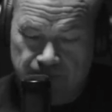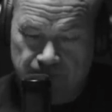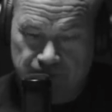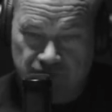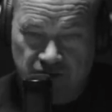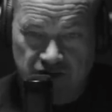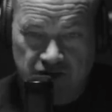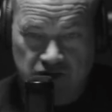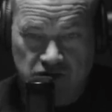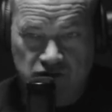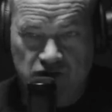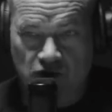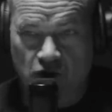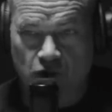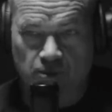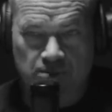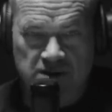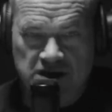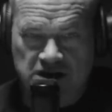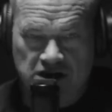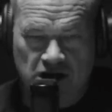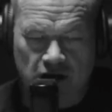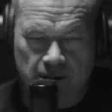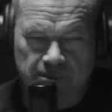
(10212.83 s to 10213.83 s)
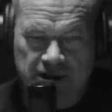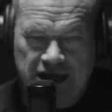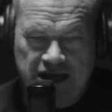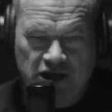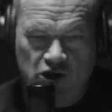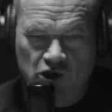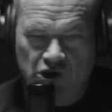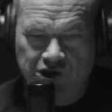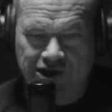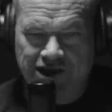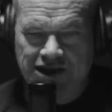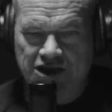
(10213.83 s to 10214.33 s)
But you don't become a
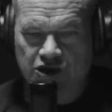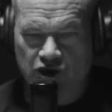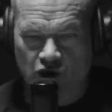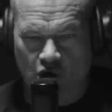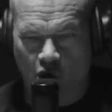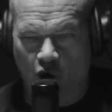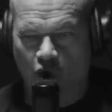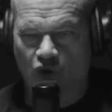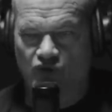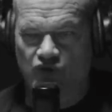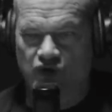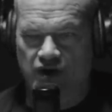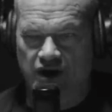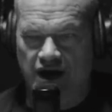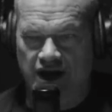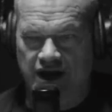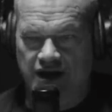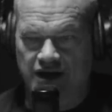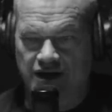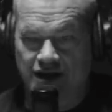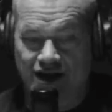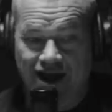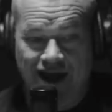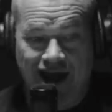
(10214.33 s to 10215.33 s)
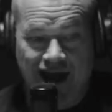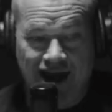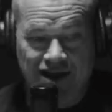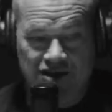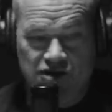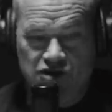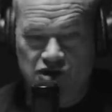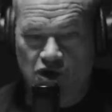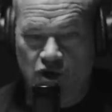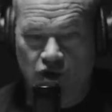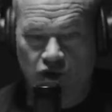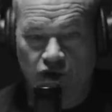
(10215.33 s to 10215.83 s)
good leader overnight and
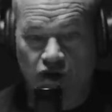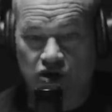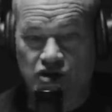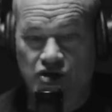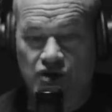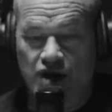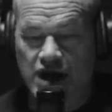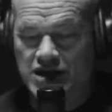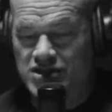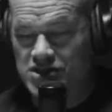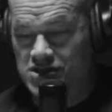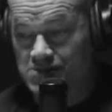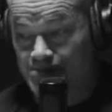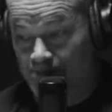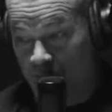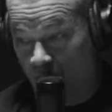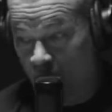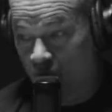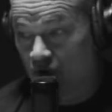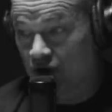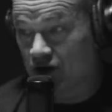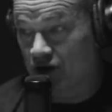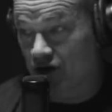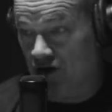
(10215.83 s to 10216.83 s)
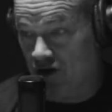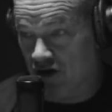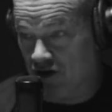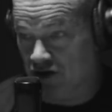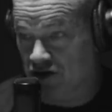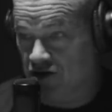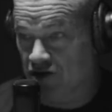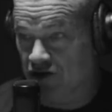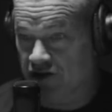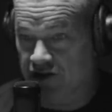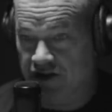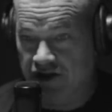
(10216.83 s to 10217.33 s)
you don't you're not just born a
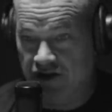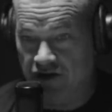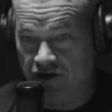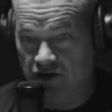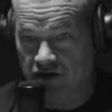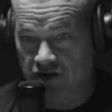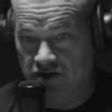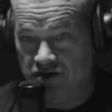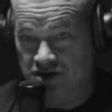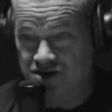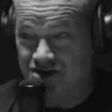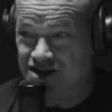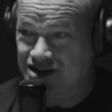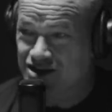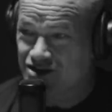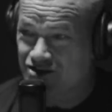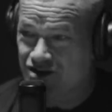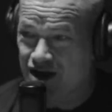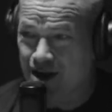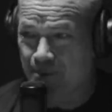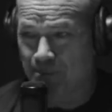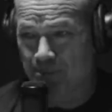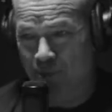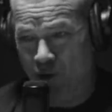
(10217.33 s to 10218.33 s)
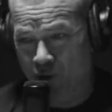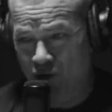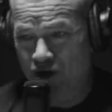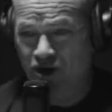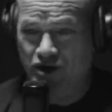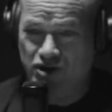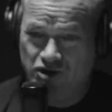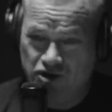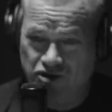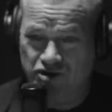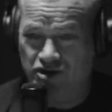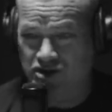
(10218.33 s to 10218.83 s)
good leader. Just like you're not born a
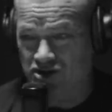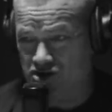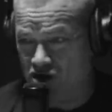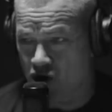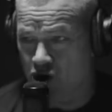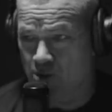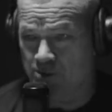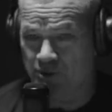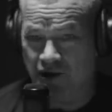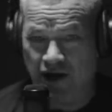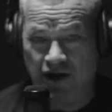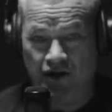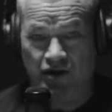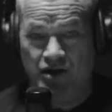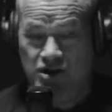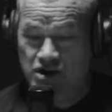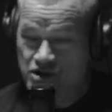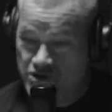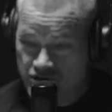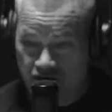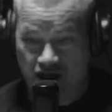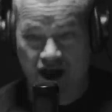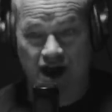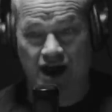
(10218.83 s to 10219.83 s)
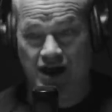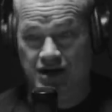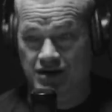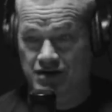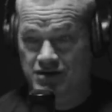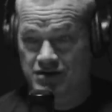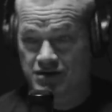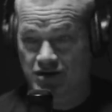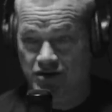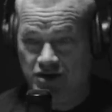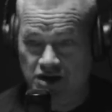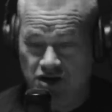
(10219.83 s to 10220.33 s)
good guitar player. You're not.
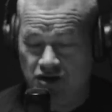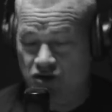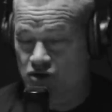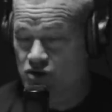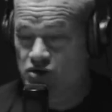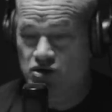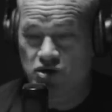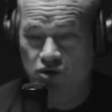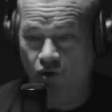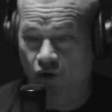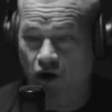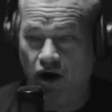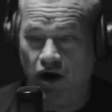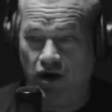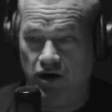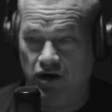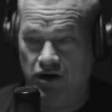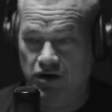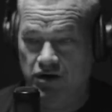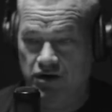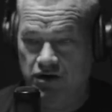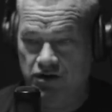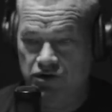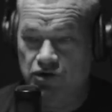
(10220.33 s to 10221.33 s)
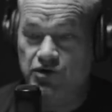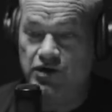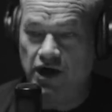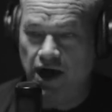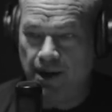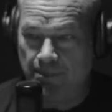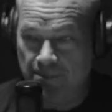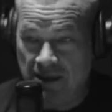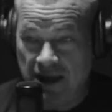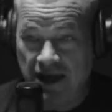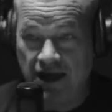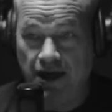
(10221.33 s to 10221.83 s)
I don't care who you are. You
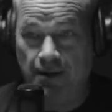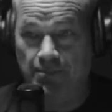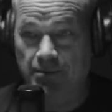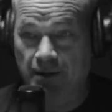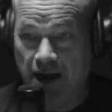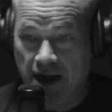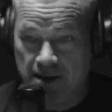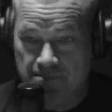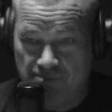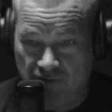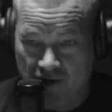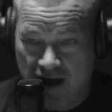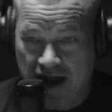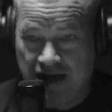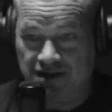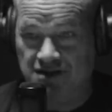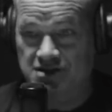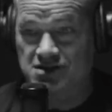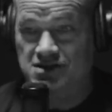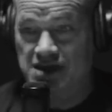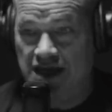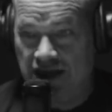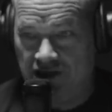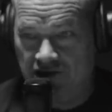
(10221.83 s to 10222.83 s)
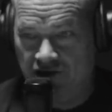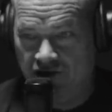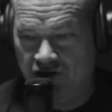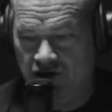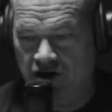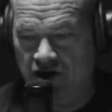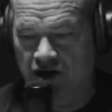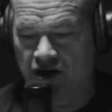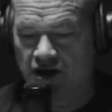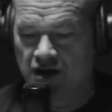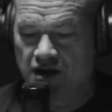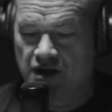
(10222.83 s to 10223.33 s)
got to pick up and practice and
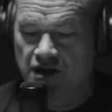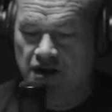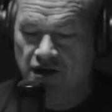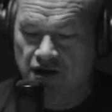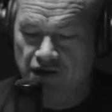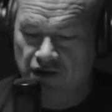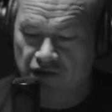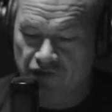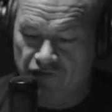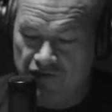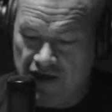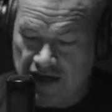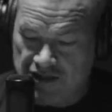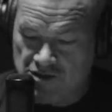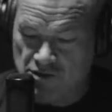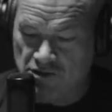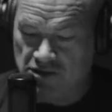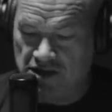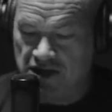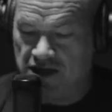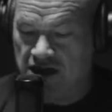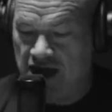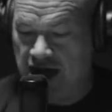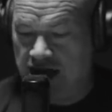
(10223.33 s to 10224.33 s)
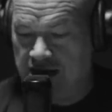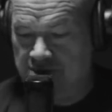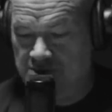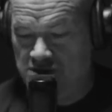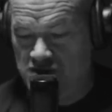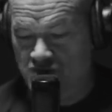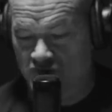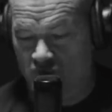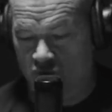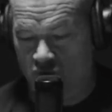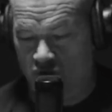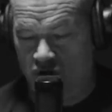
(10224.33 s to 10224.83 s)
learn. That's what the academy
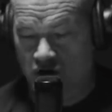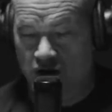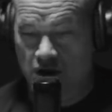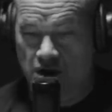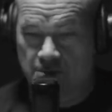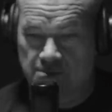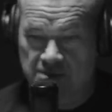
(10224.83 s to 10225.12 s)
is for.